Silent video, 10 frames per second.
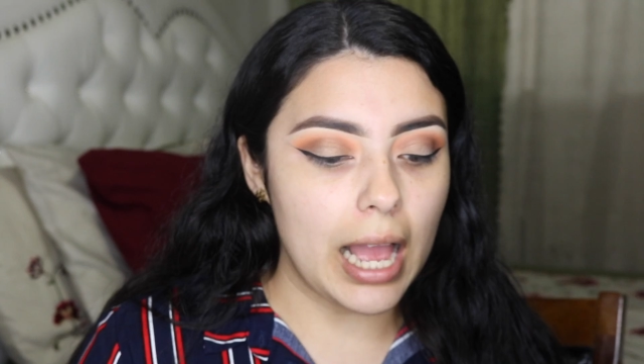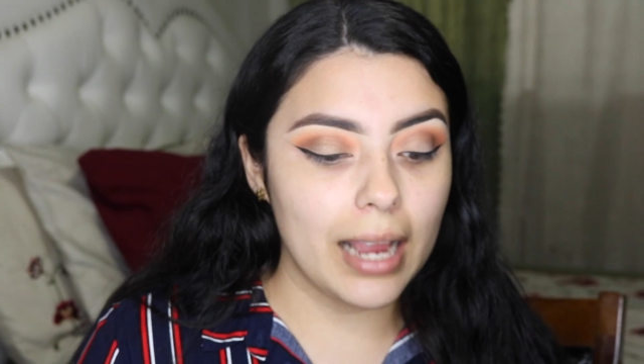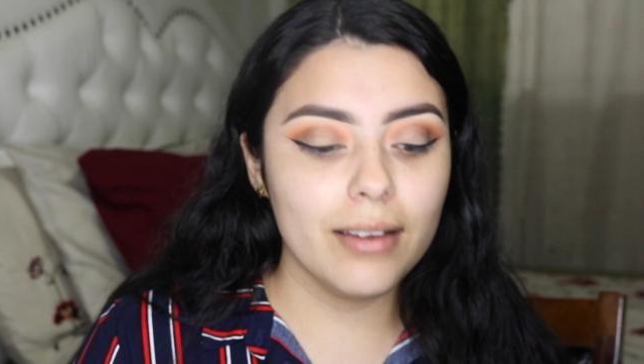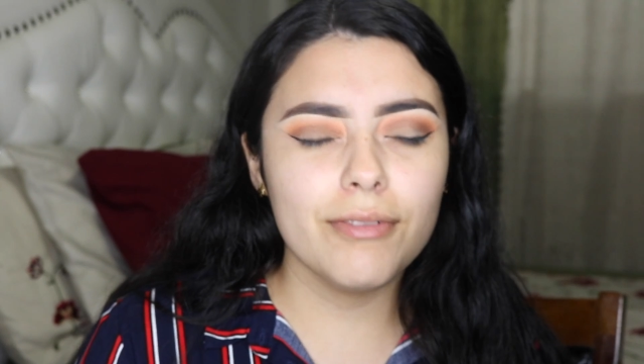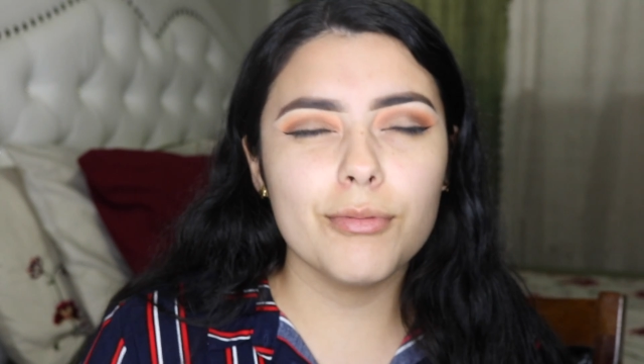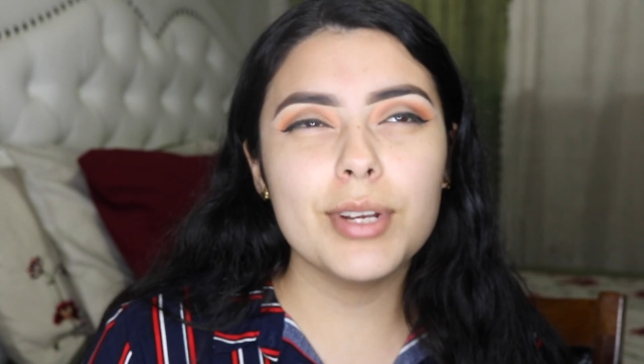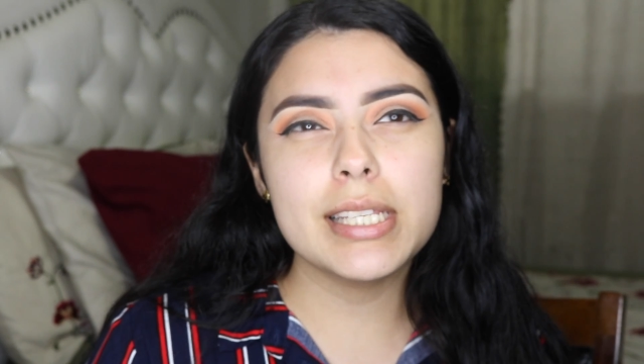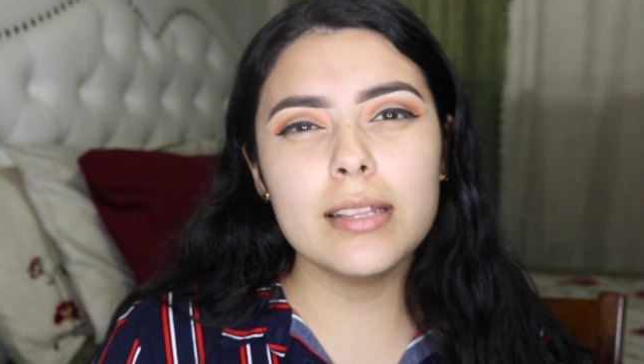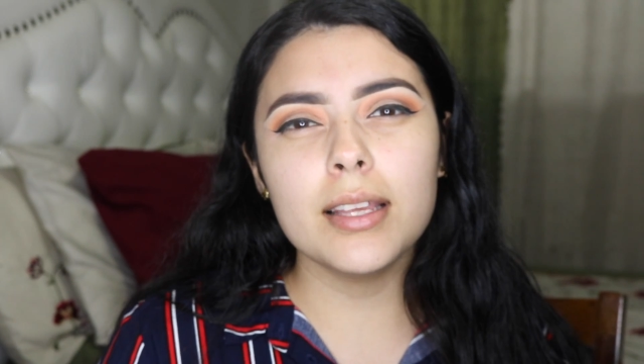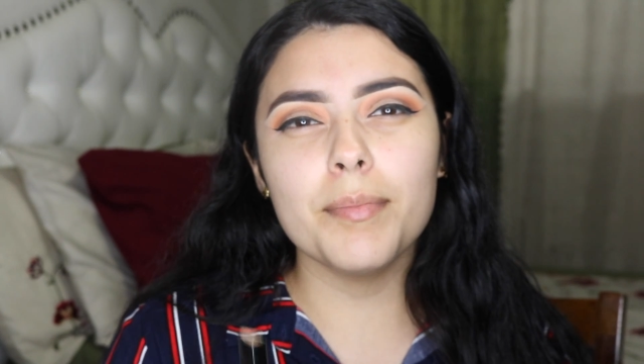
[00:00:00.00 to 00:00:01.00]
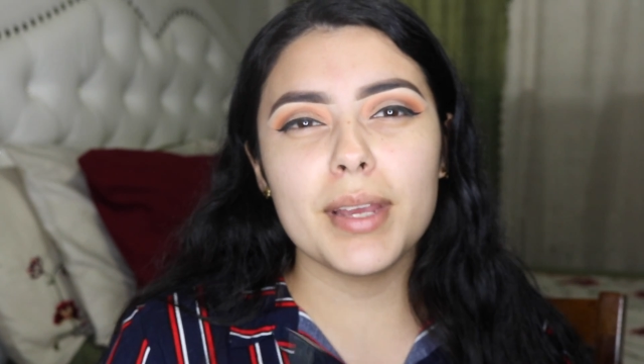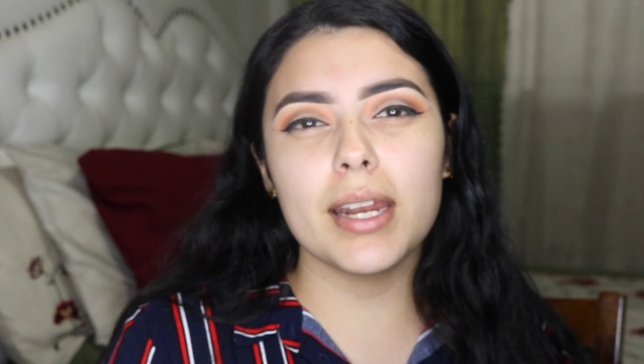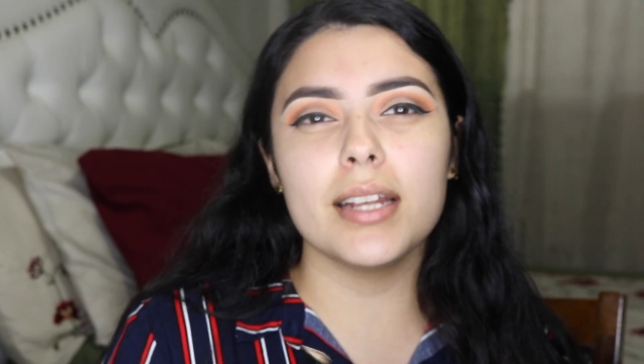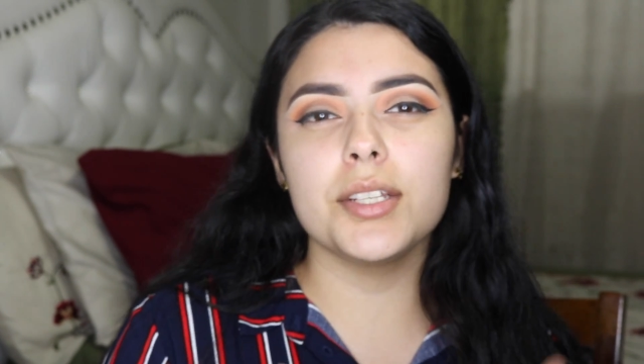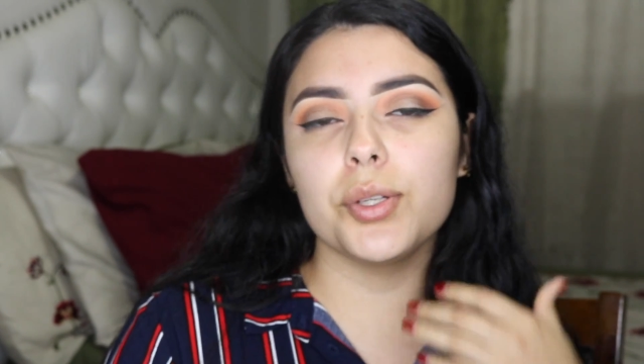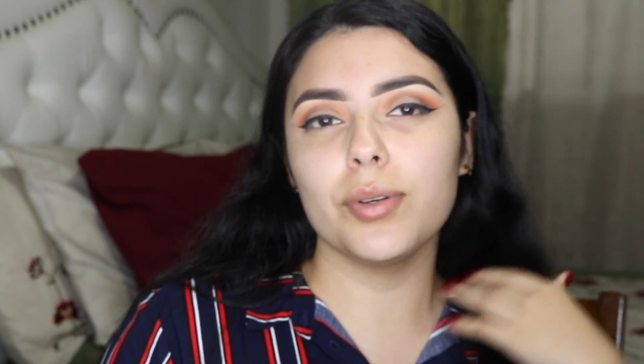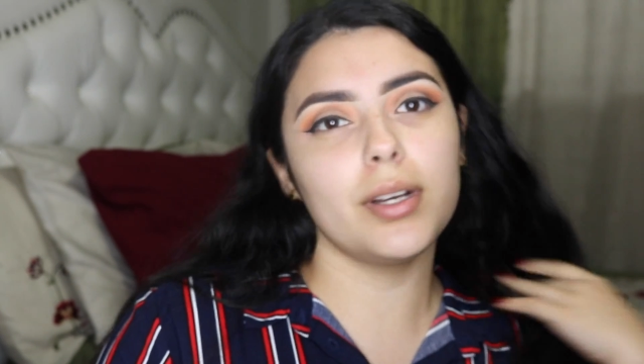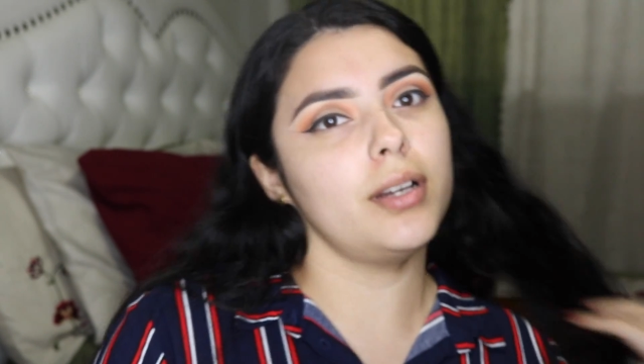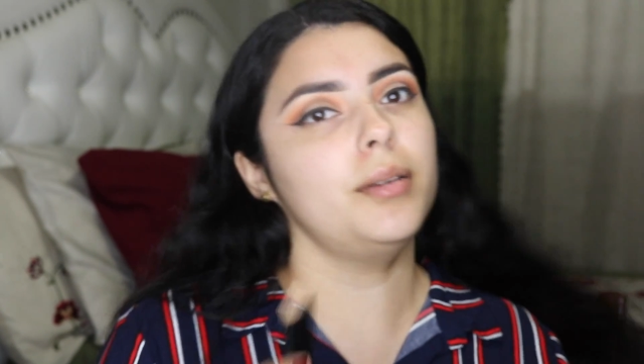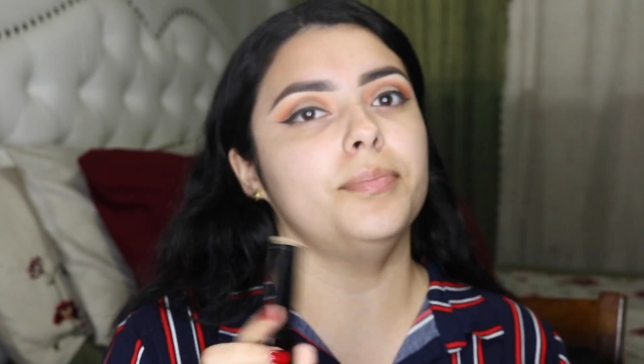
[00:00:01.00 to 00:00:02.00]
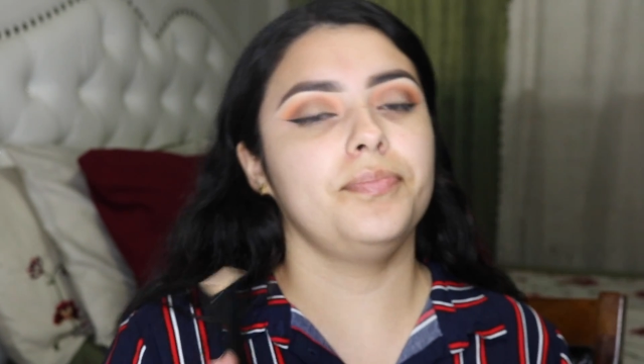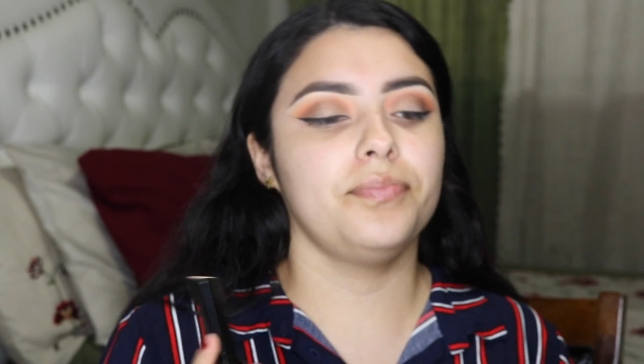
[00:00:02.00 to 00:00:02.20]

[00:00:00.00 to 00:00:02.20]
I've recently been into a